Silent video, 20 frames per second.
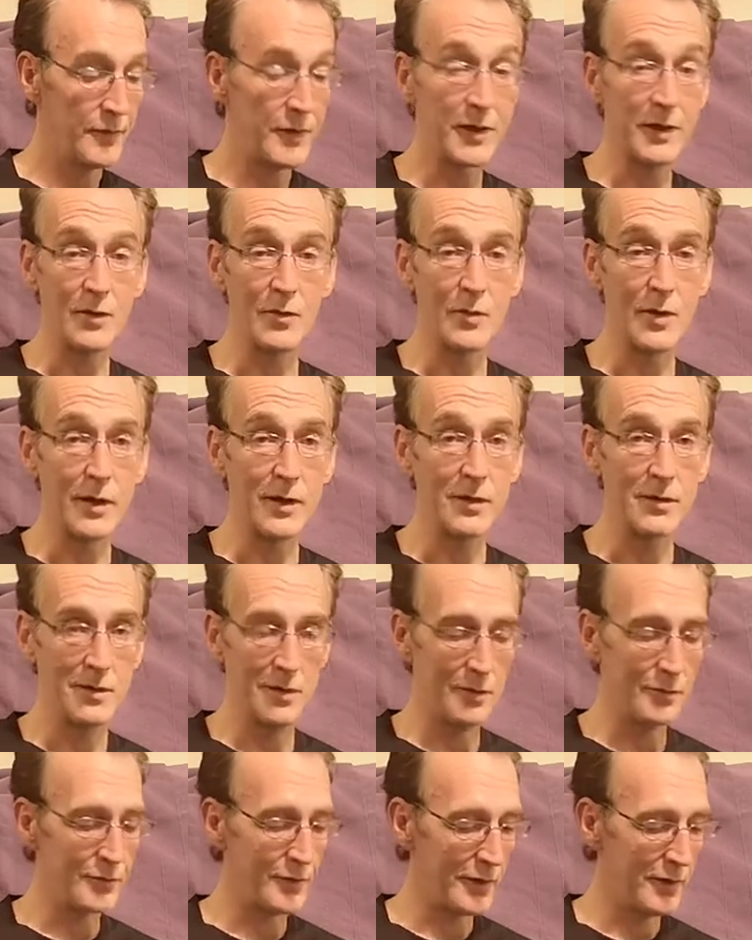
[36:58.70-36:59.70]
if you get it right,
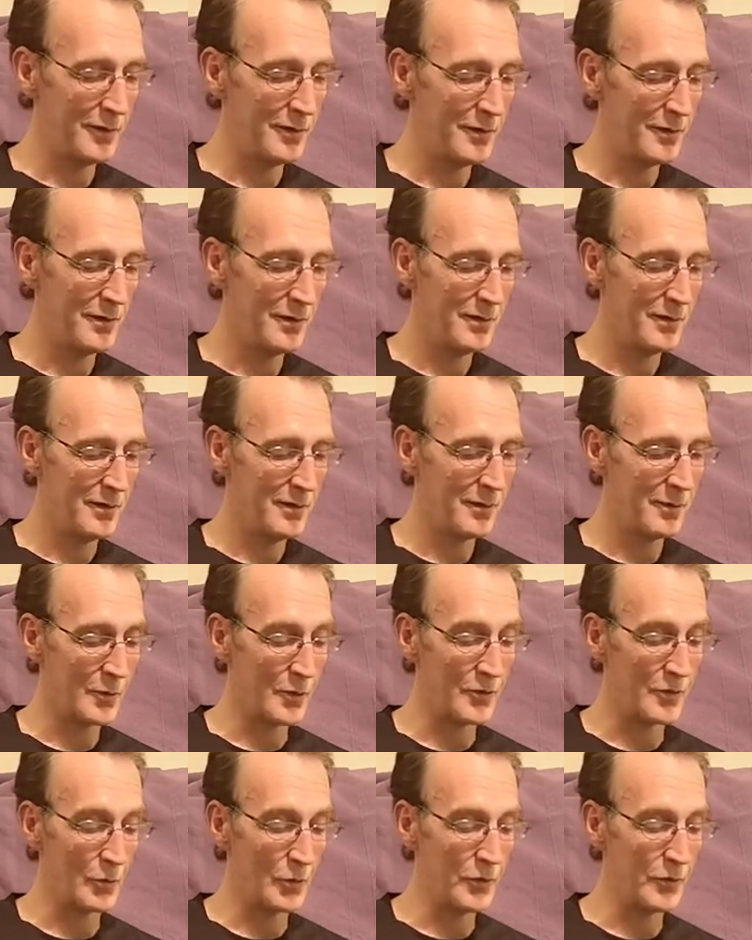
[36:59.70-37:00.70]
it'll stay.
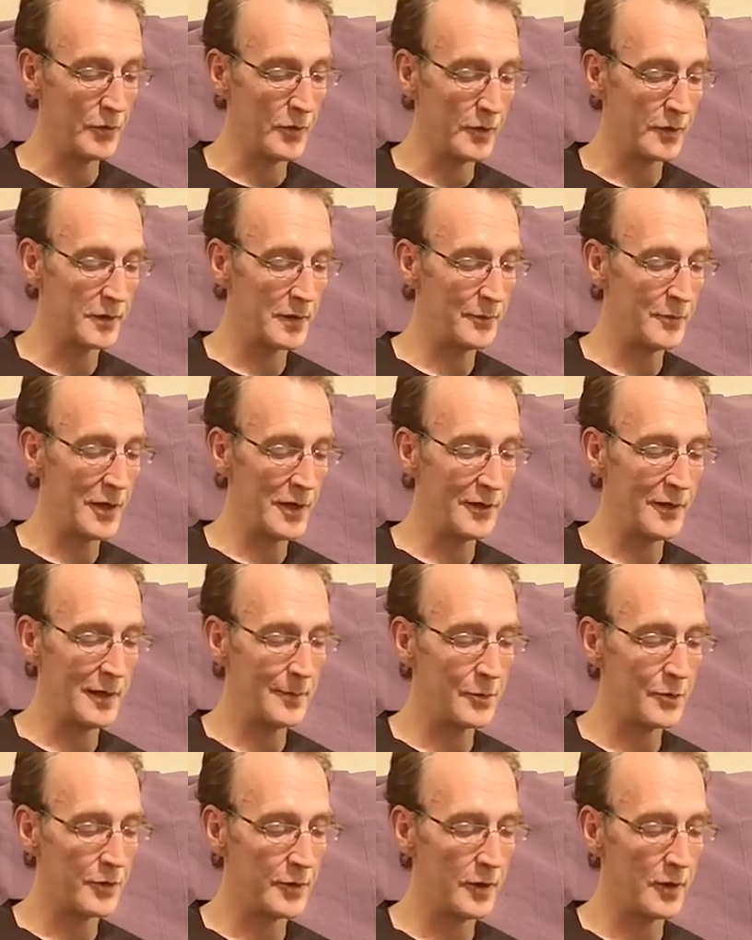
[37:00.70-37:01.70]
Of course it won't do it because I'm trying
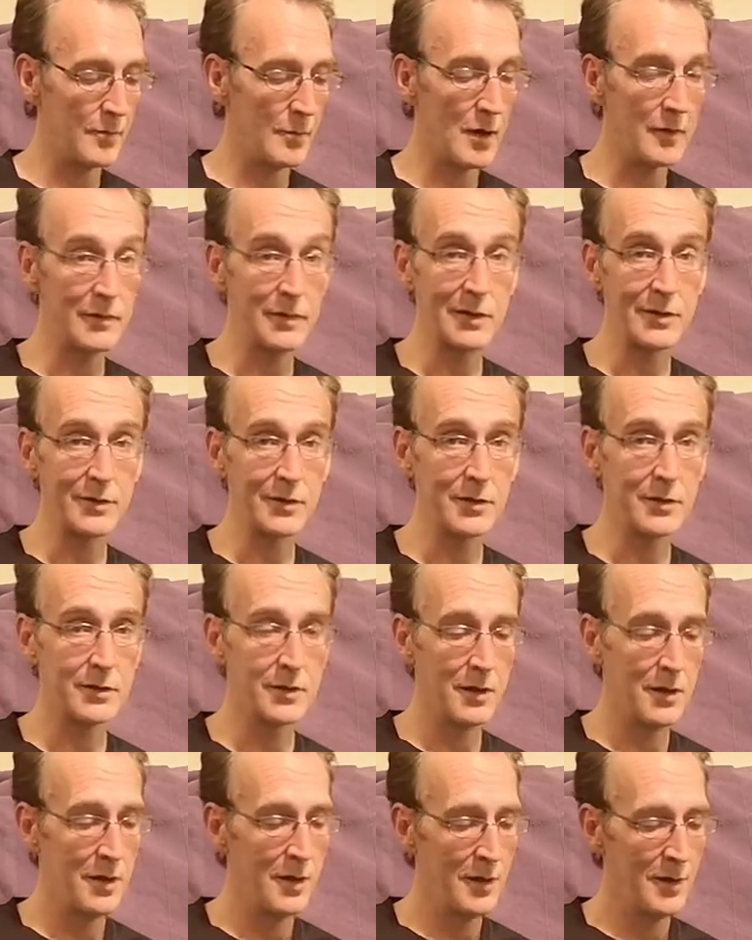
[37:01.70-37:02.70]
to demonstrate how marvellous
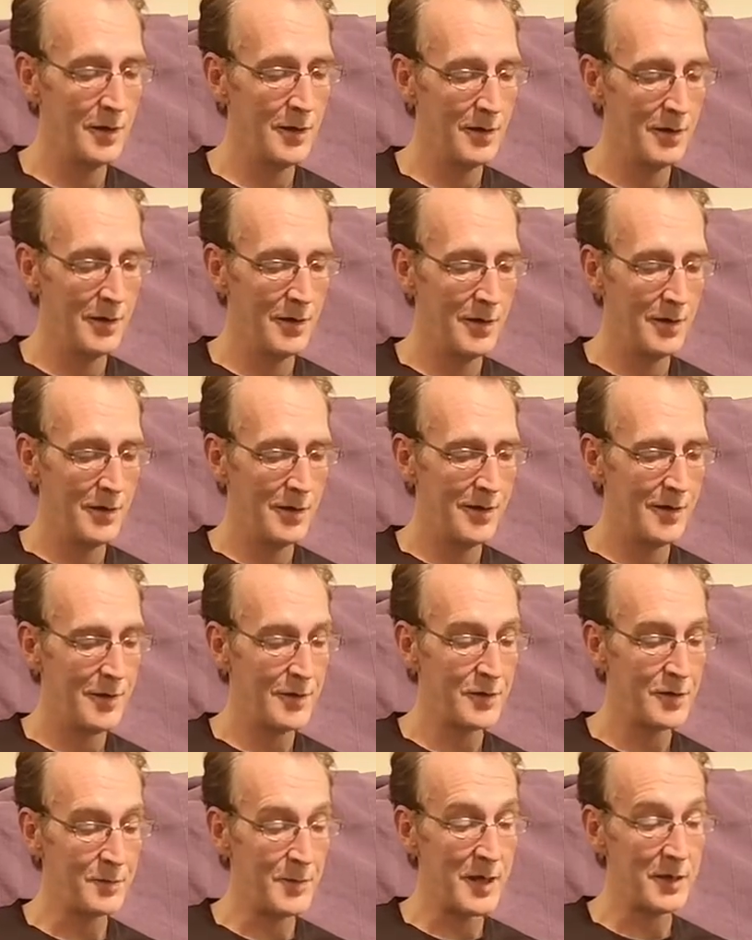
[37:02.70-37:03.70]
it is.
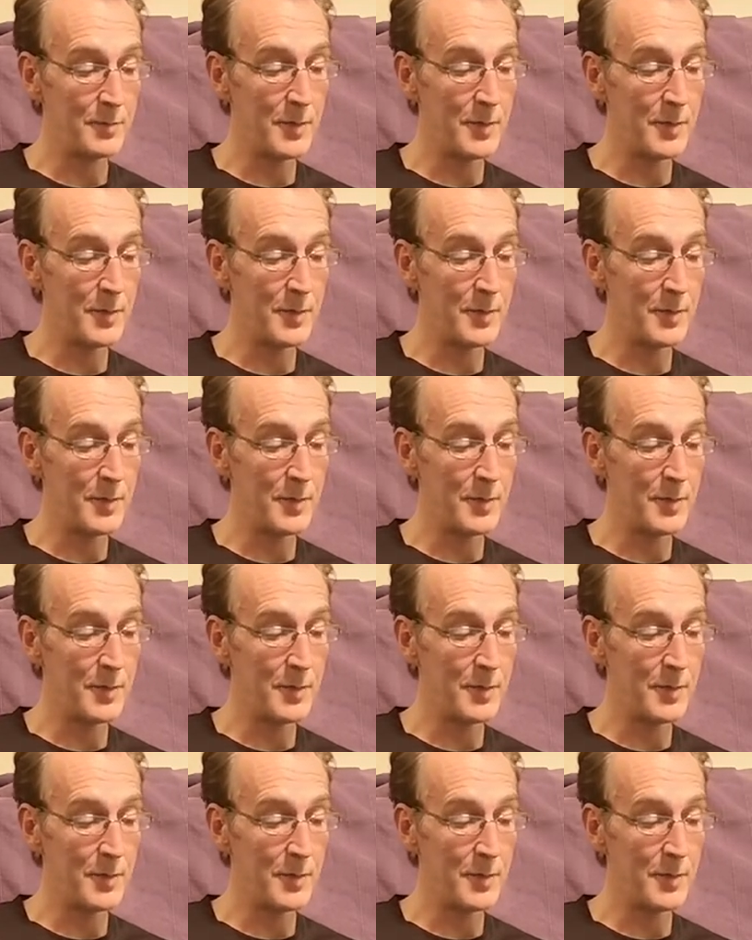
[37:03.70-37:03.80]
This is